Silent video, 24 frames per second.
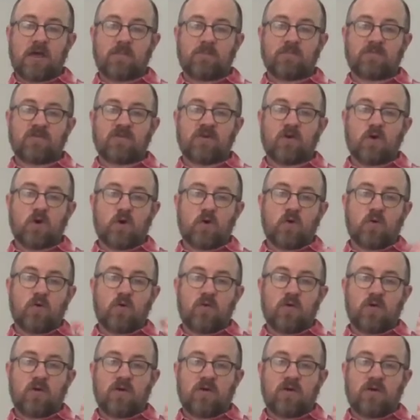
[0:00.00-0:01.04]
So
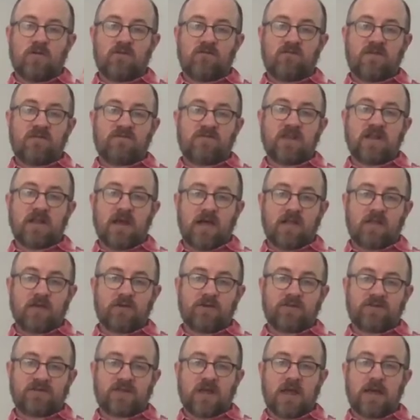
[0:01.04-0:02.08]

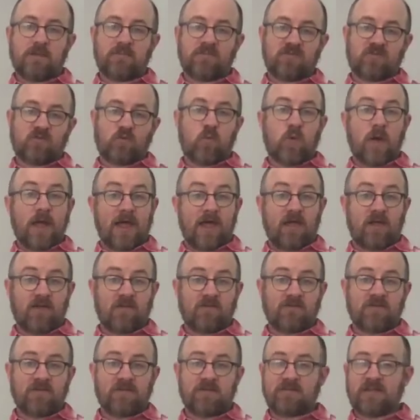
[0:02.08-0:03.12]
$50 times
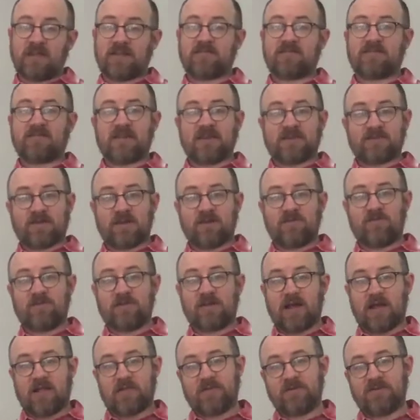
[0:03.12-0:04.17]
12, that's
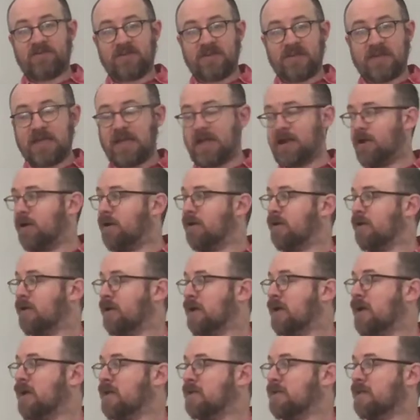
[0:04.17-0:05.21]
$600 a year,
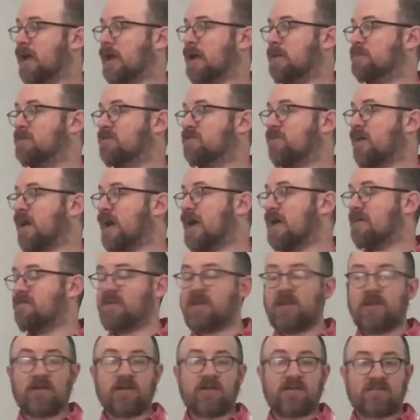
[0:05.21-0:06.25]
times 5
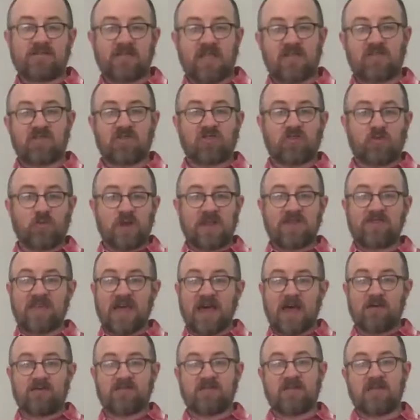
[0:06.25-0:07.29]
years, that's
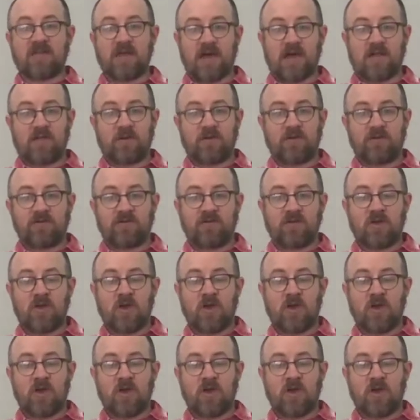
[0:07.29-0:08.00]
$3,000